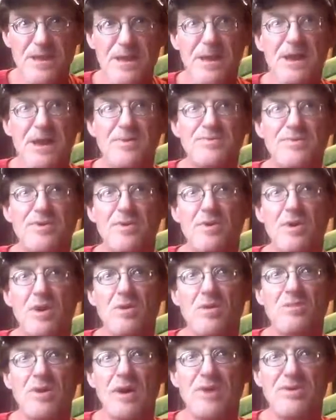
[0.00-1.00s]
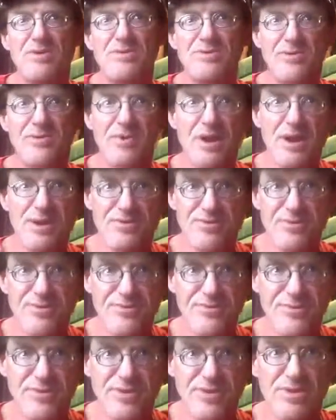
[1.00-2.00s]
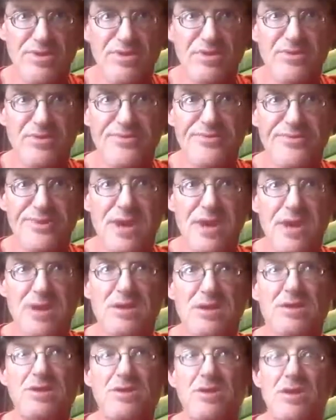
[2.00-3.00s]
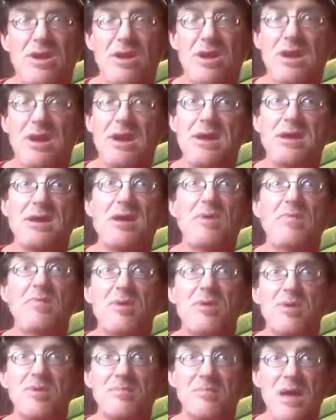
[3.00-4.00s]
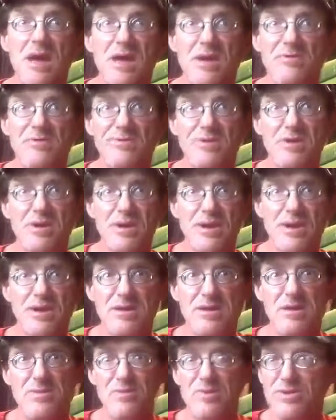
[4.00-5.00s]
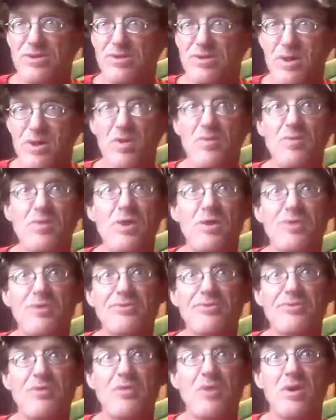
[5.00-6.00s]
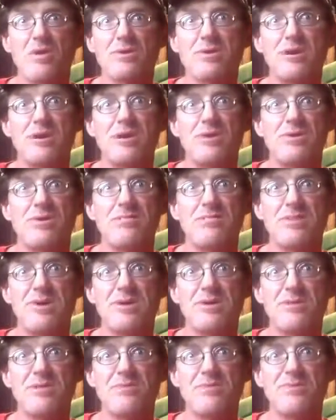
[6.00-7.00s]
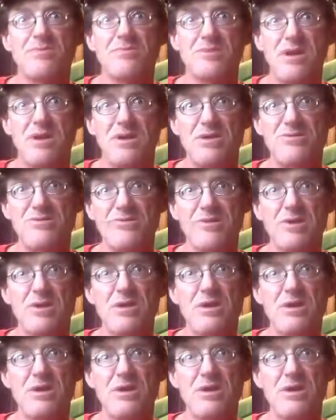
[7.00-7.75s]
if you go by the directions on the little stake, you're going to end up with a mess. You're going to end up with no rows to walk down to pick your tomatoes,